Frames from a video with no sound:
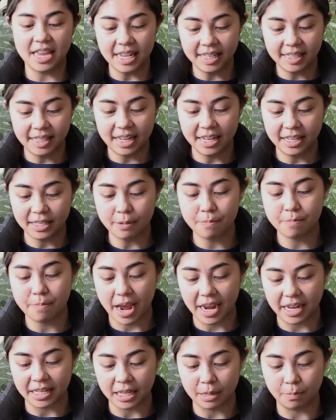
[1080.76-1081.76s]
this is
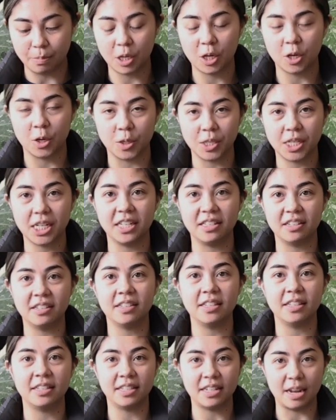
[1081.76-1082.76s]
amazing because it's a
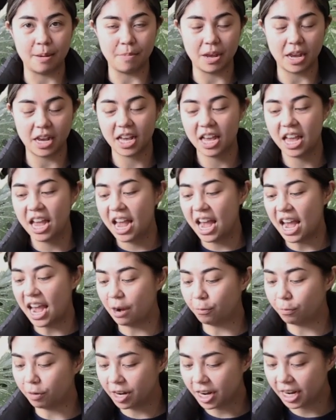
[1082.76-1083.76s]
systemic.
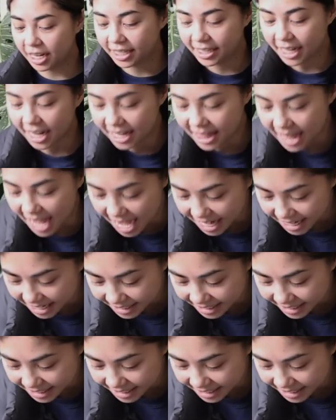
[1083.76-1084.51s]
And when I say that,